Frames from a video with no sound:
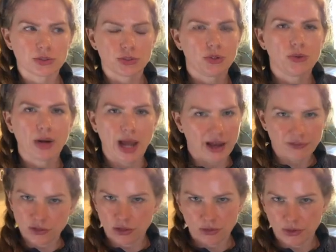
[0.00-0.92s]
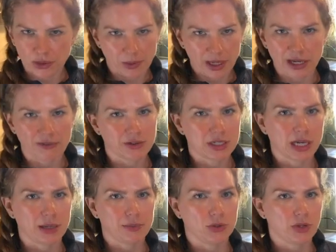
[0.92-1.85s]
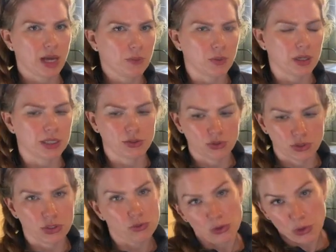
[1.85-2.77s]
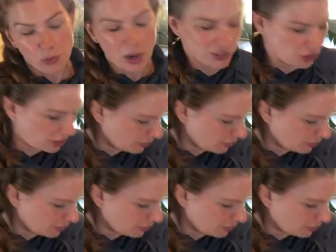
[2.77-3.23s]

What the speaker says: you don't have to throw it away every time you get one. You could wash it